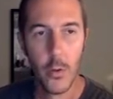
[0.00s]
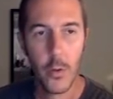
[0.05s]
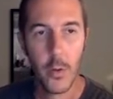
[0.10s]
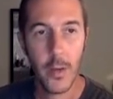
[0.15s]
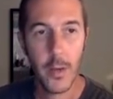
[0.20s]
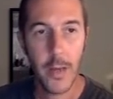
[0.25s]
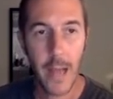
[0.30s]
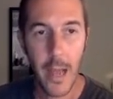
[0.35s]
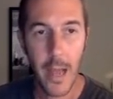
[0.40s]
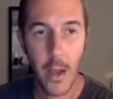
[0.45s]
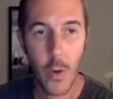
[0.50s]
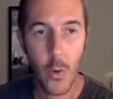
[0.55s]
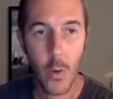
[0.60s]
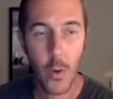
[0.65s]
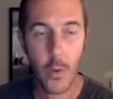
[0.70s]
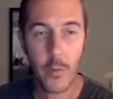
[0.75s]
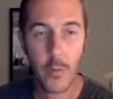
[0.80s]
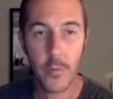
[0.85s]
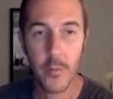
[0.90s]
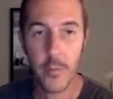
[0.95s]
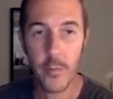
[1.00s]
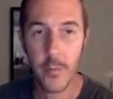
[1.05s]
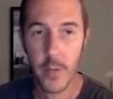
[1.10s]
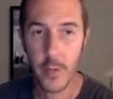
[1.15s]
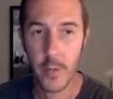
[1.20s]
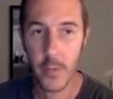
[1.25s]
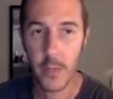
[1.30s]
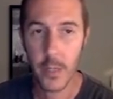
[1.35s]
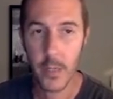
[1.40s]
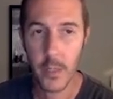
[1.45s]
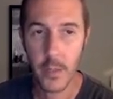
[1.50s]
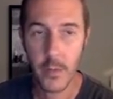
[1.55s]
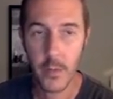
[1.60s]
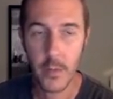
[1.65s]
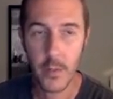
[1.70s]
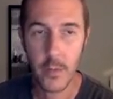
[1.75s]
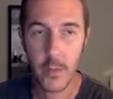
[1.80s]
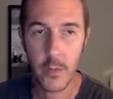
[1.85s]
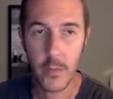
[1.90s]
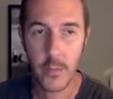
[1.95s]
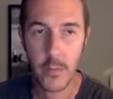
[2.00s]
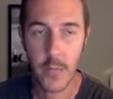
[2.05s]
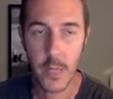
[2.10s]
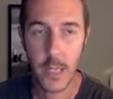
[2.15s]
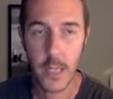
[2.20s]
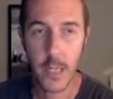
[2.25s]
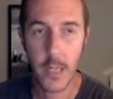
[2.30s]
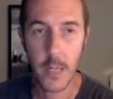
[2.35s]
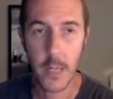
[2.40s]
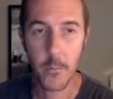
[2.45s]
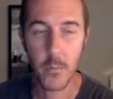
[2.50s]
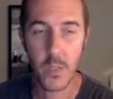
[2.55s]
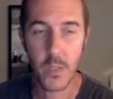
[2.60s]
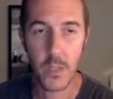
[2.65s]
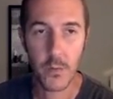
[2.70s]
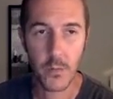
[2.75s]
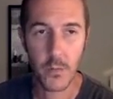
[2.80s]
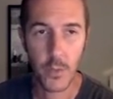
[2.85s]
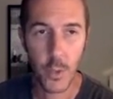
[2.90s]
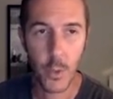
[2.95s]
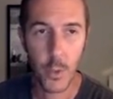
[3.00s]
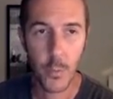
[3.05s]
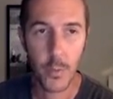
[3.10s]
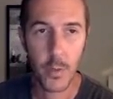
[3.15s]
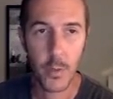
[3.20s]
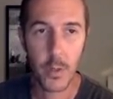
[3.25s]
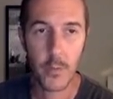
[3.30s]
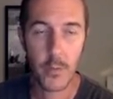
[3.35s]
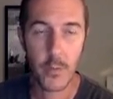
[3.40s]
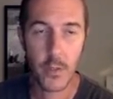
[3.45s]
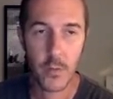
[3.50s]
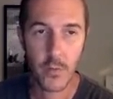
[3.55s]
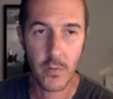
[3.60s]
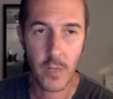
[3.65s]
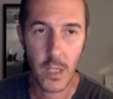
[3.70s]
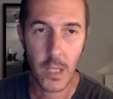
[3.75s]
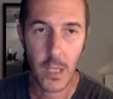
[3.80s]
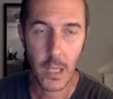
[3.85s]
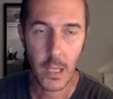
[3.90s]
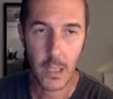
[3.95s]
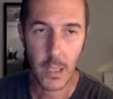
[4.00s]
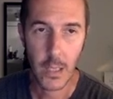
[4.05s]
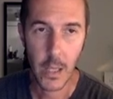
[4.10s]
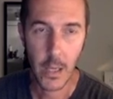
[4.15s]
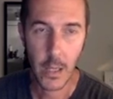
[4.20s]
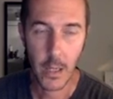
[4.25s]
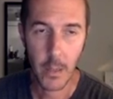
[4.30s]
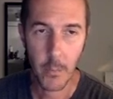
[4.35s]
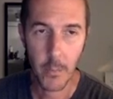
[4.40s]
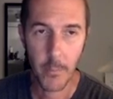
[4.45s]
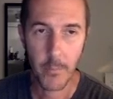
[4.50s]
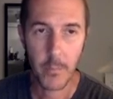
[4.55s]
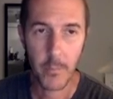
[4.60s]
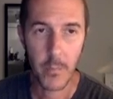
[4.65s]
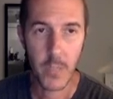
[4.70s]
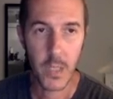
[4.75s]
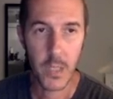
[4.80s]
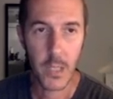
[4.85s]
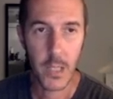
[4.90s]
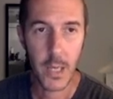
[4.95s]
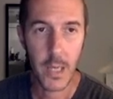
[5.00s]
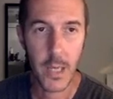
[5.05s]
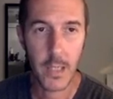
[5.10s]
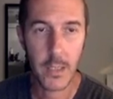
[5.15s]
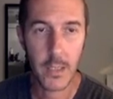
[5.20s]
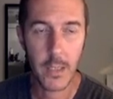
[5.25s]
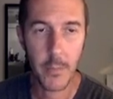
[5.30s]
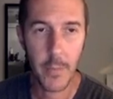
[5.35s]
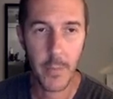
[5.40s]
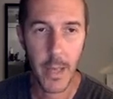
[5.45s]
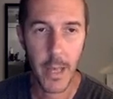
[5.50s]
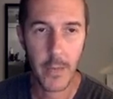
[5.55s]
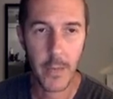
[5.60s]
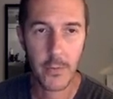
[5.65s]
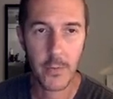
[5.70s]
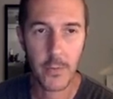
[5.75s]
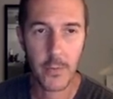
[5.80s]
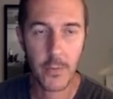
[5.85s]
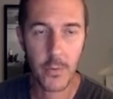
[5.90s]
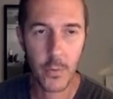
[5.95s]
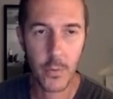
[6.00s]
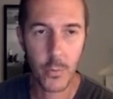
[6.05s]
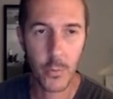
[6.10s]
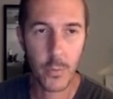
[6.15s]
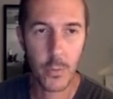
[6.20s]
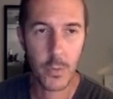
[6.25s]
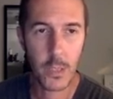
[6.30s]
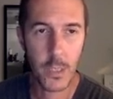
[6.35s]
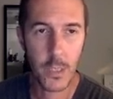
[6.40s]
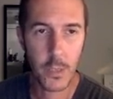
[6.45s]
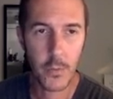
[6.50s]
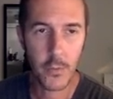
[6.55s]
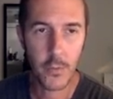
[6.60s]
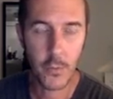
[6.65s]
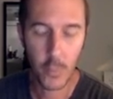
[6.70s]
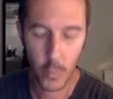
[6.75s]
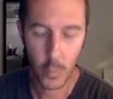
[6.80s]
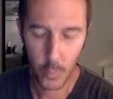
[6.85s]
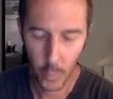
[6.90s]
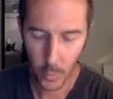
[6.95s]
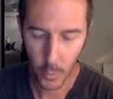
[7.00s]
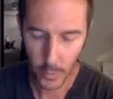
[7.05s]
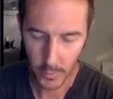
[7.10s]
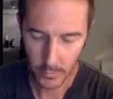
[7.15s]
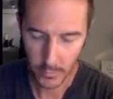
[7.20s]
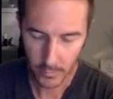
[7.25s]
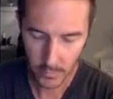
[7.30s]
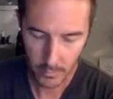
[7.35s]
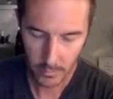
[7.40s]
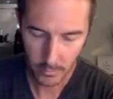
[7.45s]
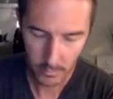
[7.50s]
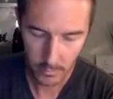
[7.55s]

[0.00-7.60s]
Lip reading: Now it's very easy to find the slope of the secant line, the line that passes through these 2 points.